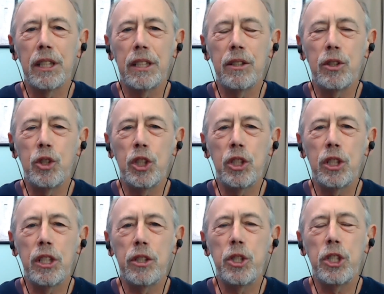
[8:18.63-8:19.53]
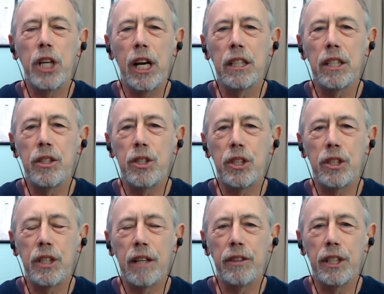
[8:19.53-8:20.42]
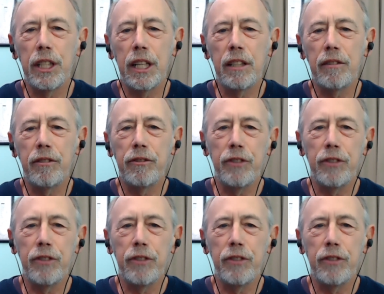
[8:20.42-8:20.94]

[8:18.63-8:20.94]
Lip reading: is just the challenges every day of